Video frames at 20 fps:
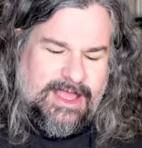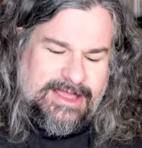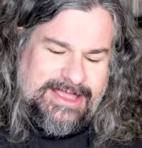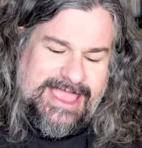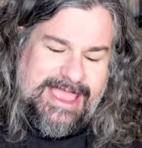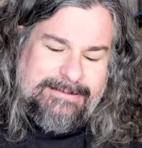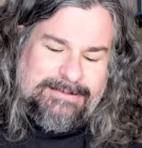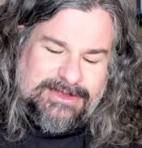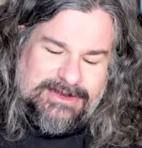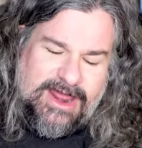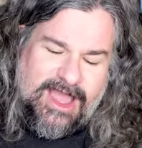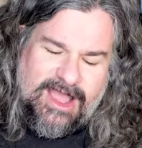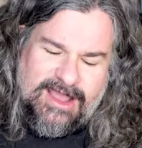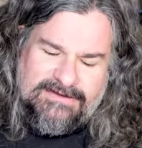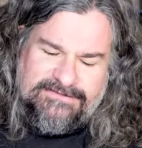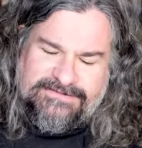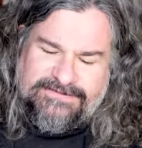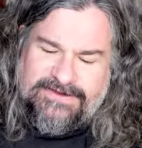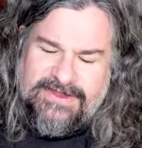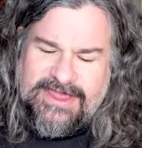Gamble and
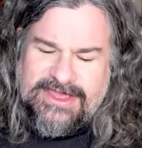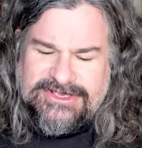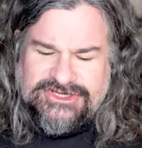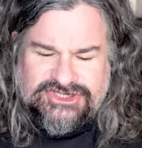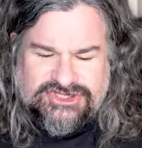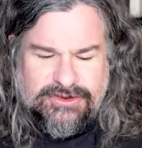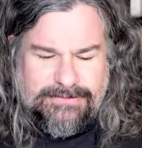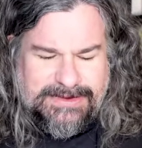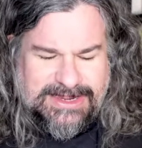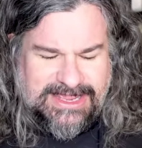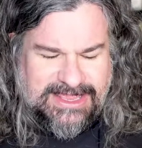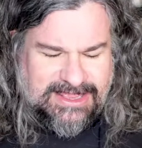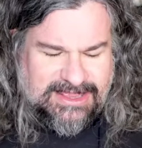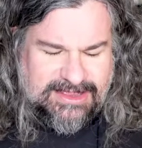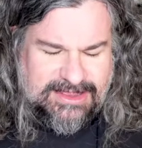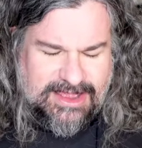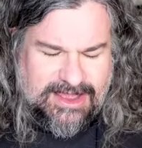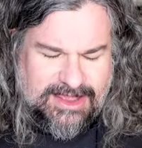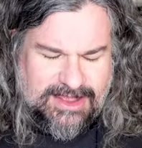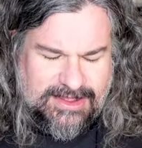Huff, so
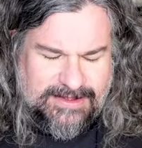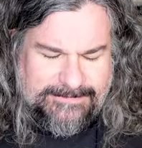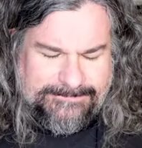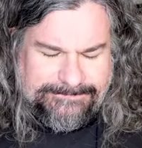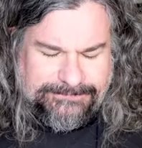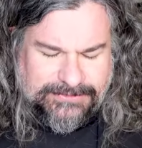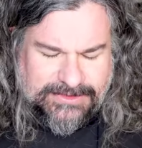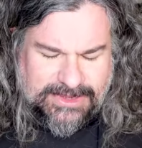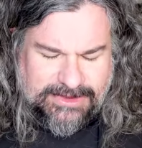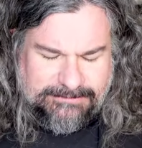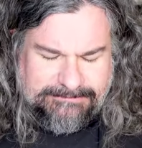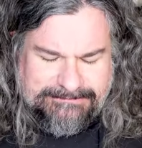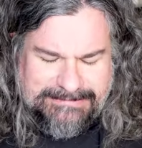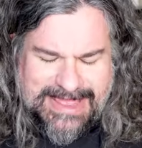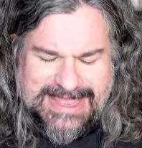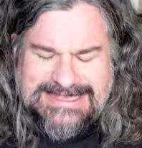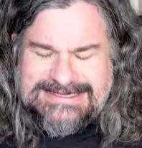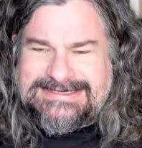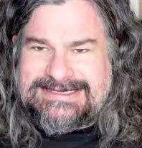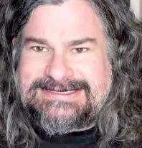many
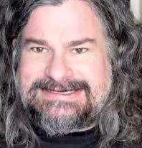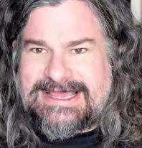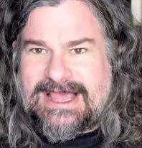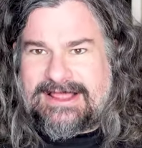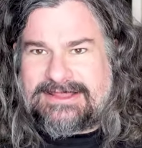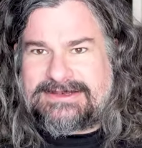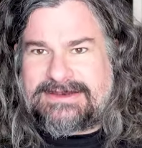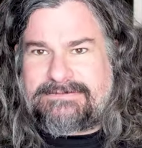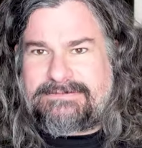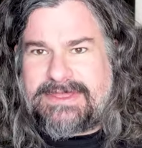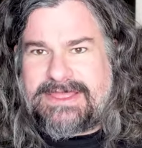amazing, talented